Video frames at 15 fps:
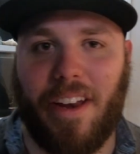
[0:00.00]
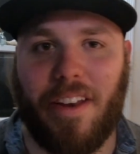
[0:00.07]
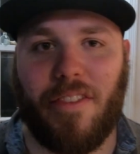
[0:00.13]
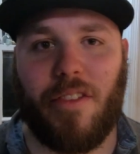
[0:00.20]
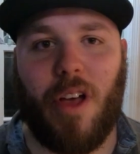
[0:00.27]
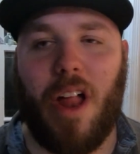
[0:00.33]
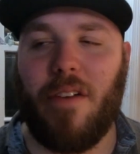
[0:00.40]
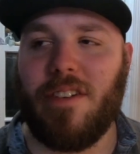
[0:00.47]
and
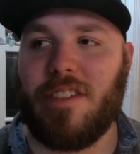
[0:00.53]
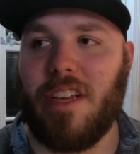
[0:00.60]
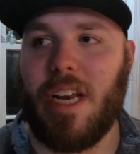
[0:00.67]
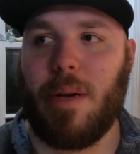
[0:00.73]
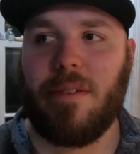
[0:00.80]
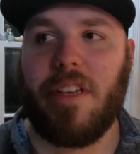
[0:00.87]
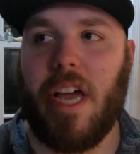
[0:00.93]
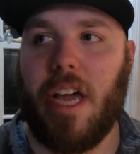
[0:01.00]
so all of a sudden I
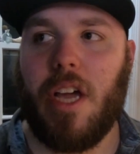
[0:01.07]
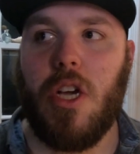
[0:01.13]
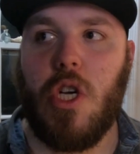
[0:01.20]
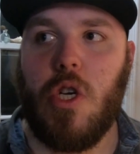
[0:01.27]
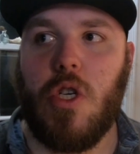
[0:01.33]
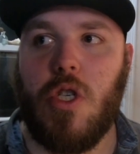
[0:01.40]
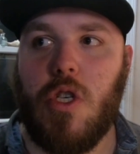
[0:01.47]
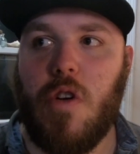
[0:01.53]
was like,
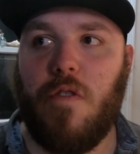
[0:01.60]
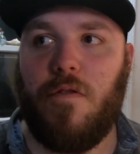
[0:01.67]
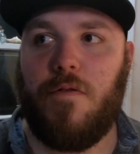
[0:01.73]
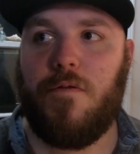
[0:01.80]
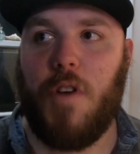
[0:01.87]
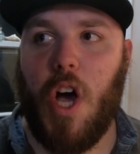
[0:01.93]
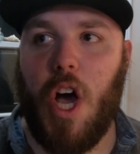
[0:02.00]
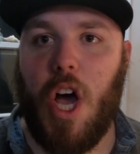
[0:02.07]

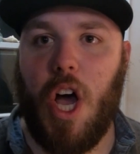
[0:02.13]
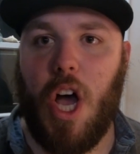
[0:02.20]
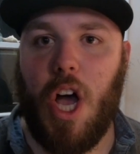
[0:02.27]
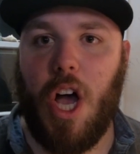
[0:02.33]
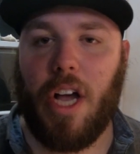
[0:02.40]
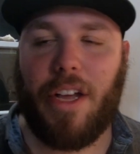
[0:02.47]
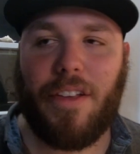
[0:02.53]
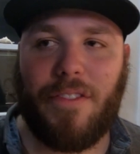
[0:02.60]

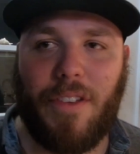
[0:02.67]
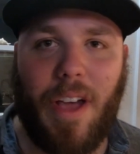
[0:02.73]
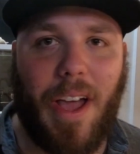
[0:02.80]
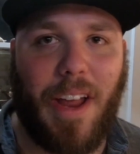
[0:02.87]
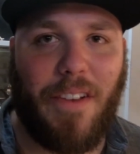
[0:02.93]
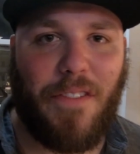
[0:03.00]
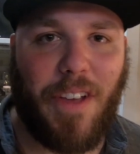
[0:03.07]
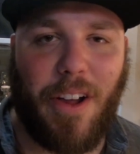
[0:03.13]
fuck. So I
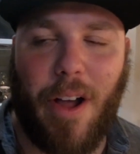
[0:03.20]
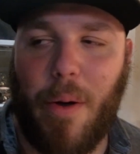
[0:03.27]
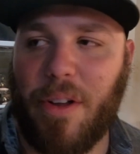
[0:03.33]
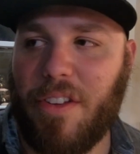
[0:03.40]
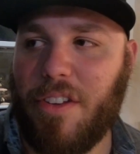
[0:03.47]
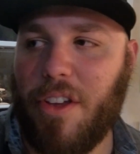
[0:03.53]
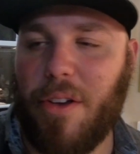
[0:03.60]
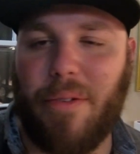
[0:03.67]
had to figure out what
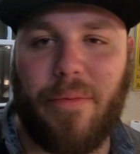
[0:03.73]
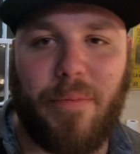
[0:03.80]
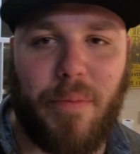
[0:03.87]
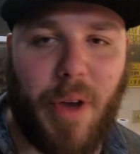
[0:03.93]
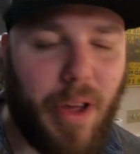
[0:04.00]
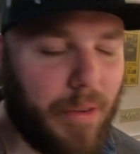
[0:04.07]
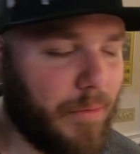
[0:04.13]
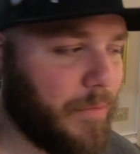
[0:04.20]
to do.
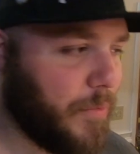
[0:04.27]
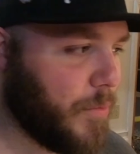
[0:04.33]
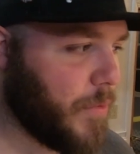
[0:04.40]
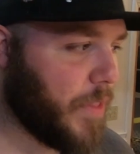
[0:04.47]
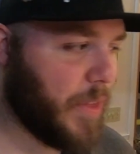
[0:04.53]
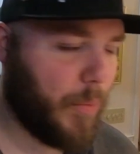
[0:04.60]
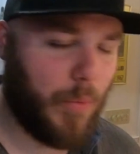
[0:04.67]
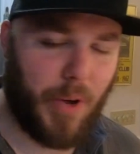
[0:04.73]
But
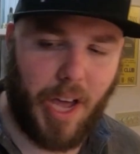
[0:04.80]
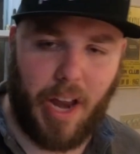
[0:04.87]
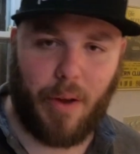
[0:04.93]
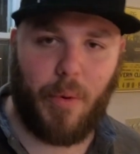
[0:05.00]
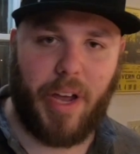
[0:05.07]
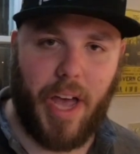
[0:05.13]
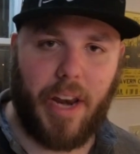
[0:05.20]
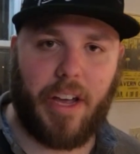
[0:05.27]
we got it.
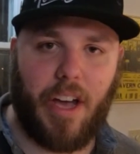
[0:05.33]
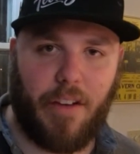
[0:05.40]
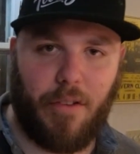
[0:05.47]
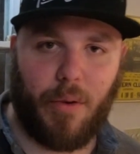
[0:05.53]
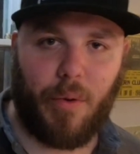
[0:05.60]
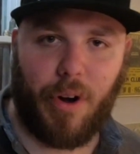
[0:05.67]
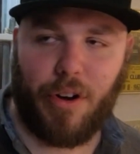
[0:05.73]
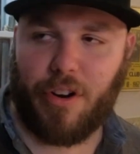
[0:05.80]
We got it
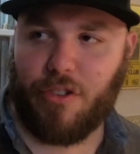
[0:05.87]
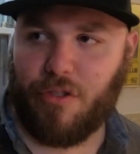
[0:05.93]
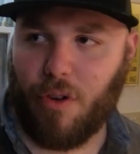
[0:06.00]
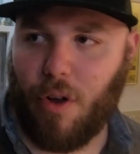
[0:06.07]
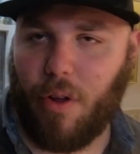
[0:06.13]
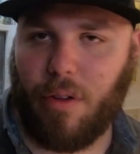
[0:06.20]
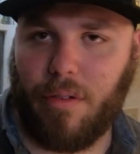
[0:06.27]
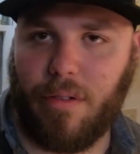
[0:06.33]
covered. I think
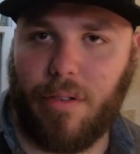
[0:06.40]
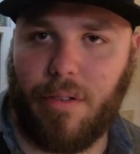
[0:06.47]
I think